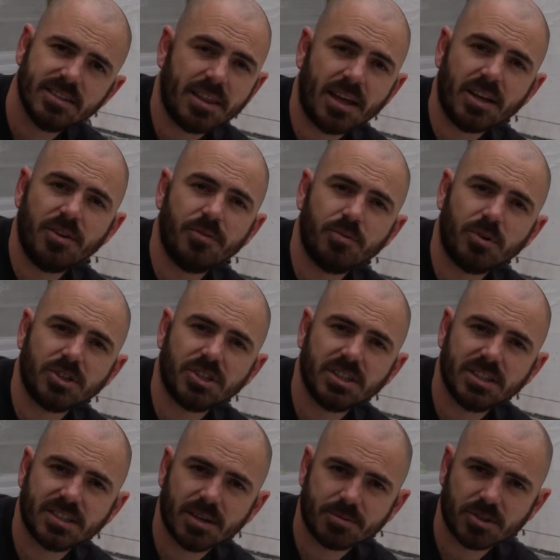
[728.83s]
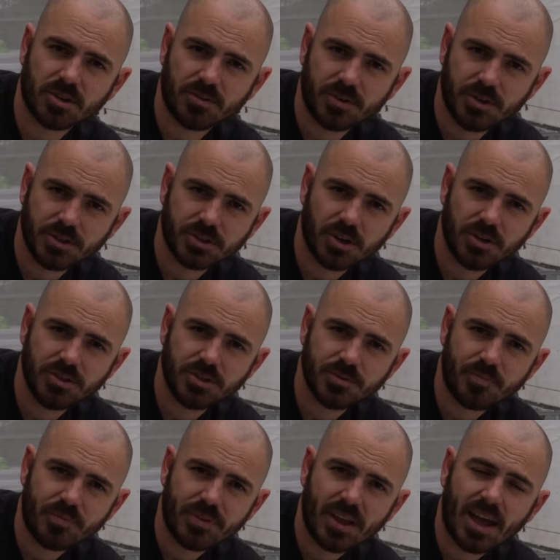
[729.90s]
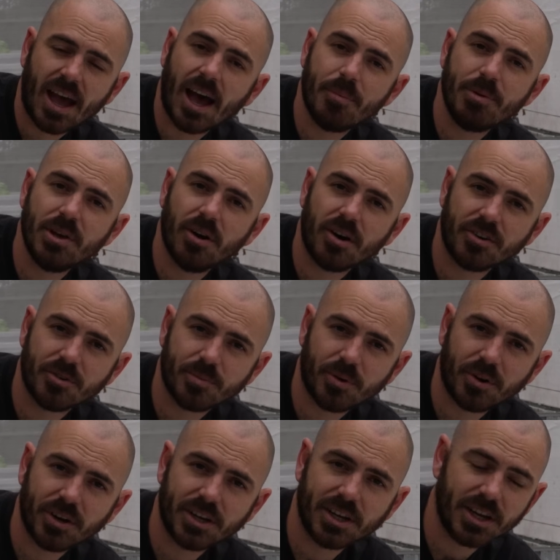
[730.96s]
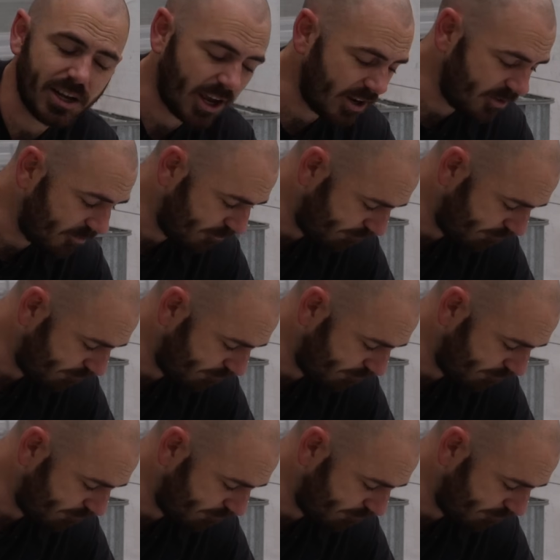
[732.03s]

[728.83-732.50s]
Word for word: Thank you for watching this episode of Who Happy hydroponicking and